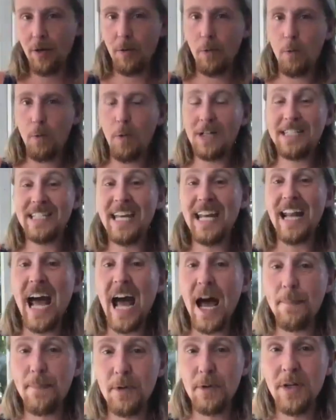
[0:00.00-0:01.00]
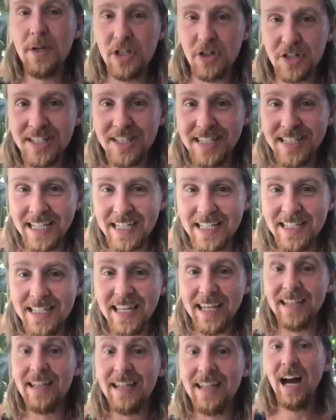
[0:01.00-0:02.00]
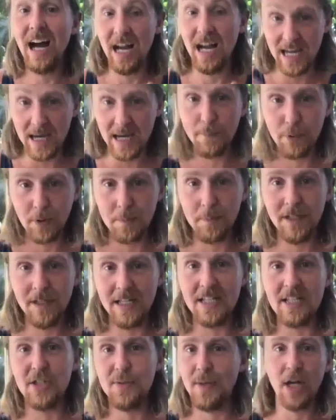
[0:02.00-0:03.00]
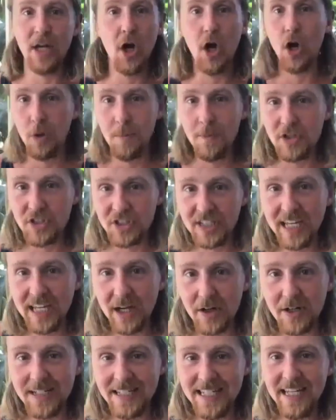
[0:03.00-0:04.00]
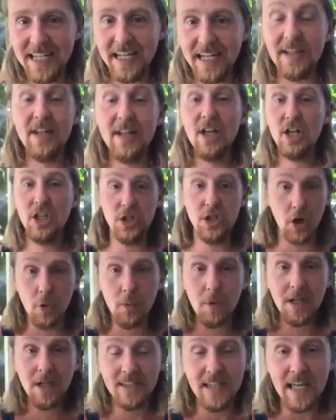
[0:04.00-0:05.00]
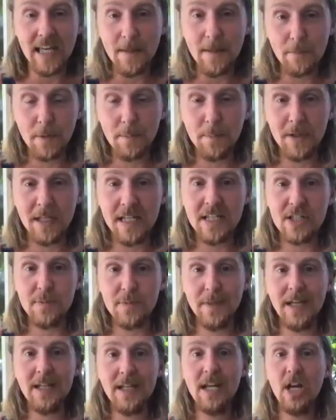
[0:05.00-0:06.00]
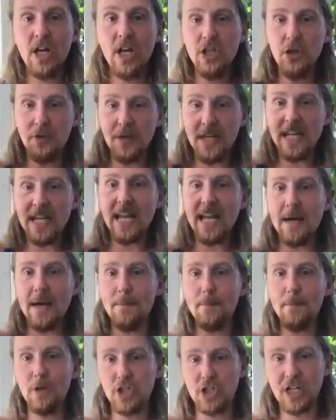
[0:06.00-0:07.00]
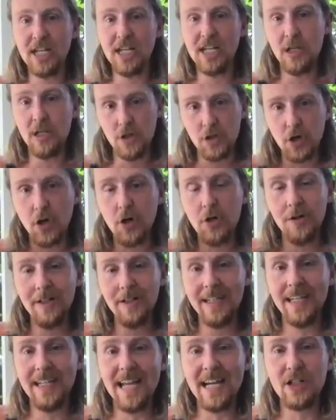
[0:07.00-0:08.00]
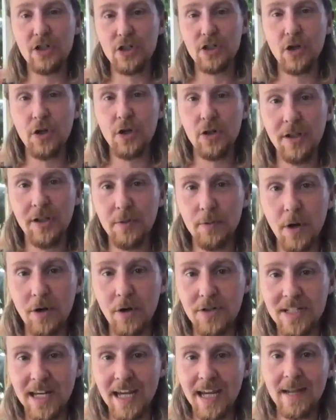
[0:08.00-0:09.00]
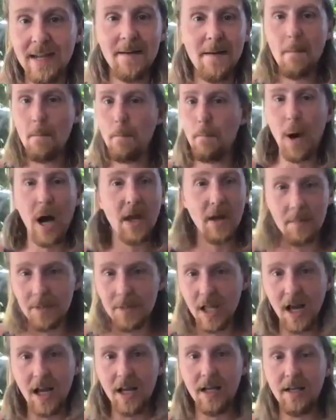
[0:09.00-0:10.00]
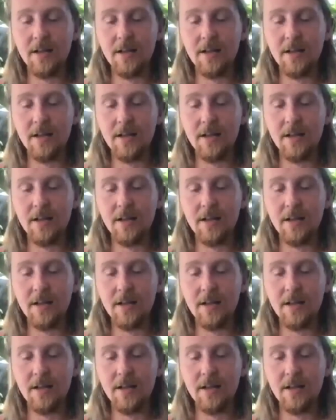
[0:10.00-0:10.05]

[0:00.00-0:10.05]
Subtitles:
what's going to happen when you're 60? A hip replacement, almost guaranteed. You don't want the hip replacement. You need a hip which can internally and externally rotate. Bottom line.